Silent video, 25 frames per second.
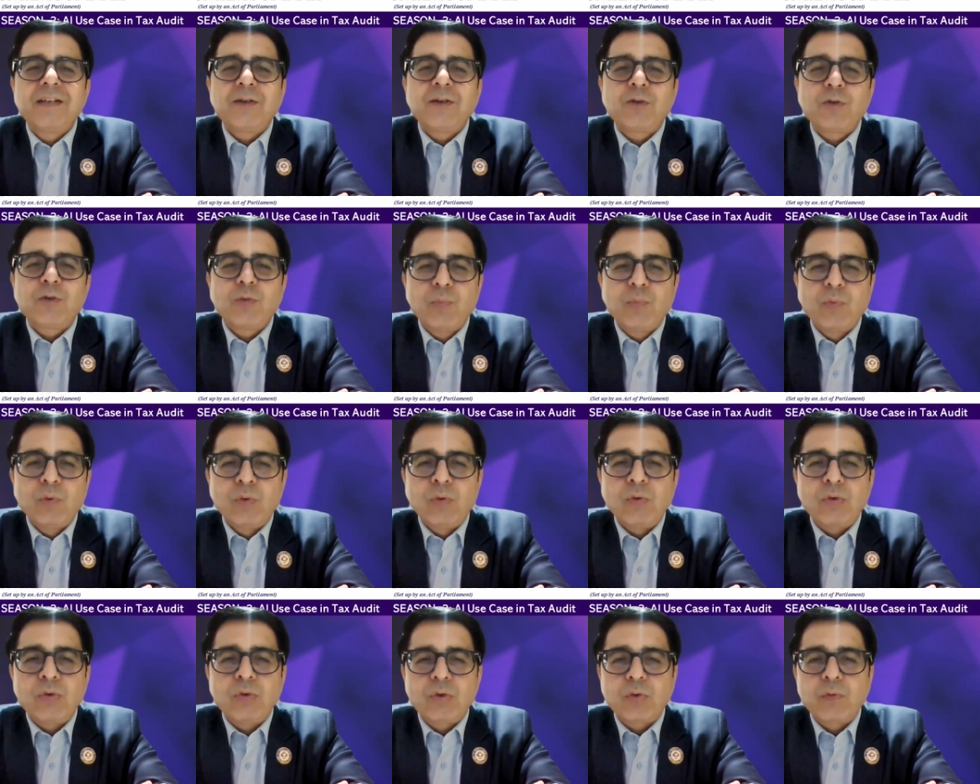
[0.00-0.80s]
to
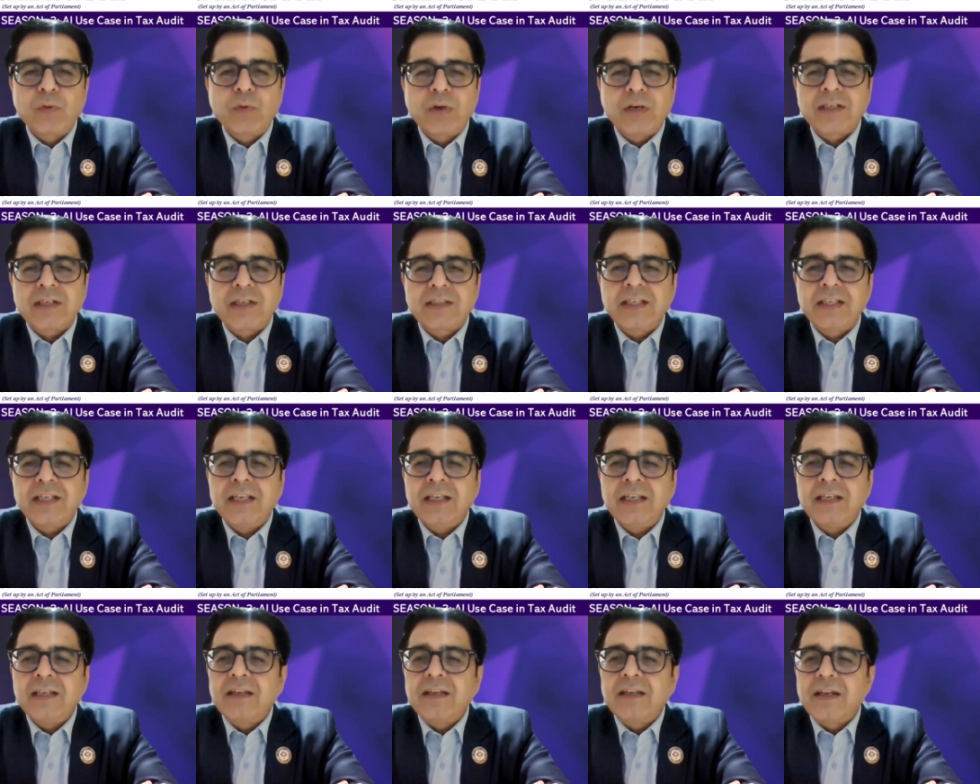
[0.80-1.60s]
move toward
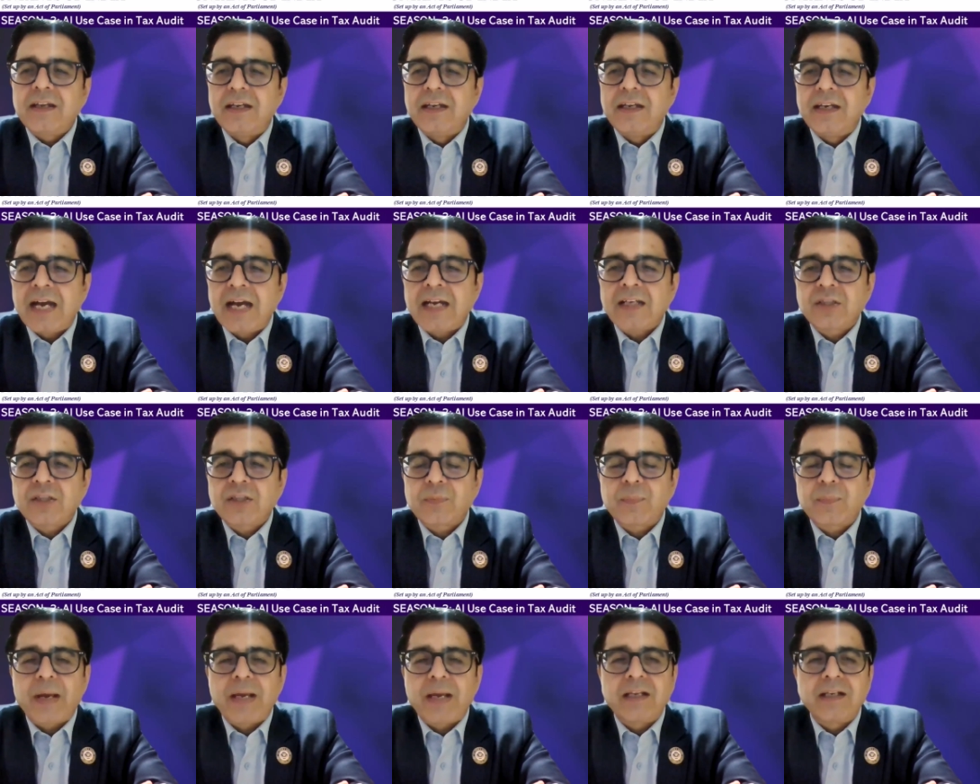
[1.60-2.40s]
the
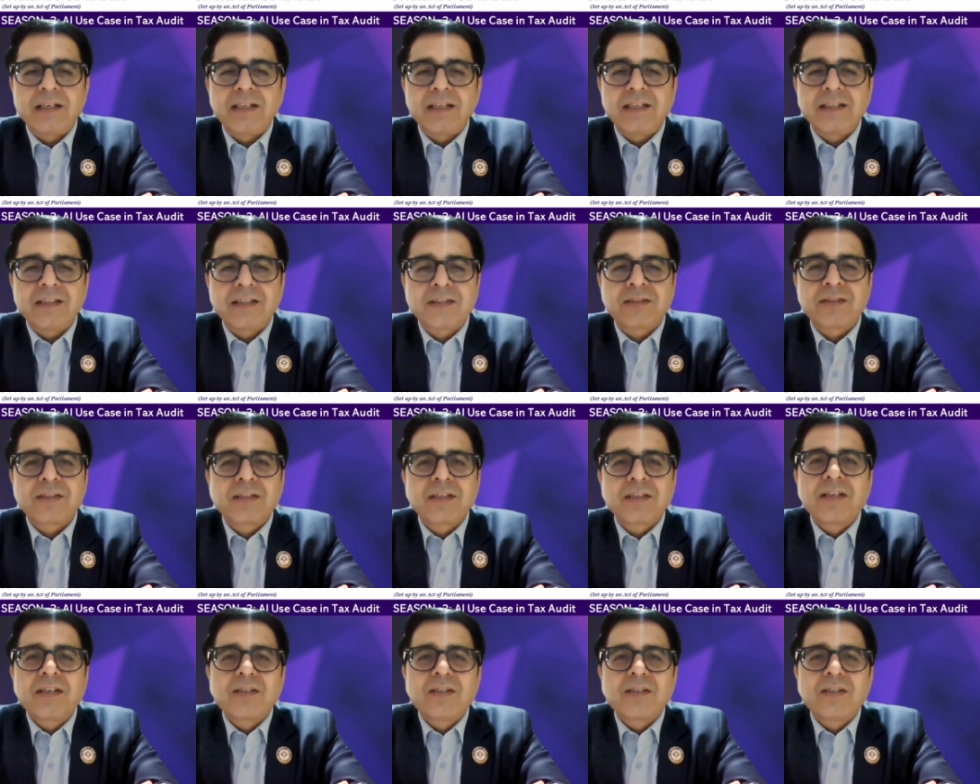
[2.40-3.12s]
last panelist.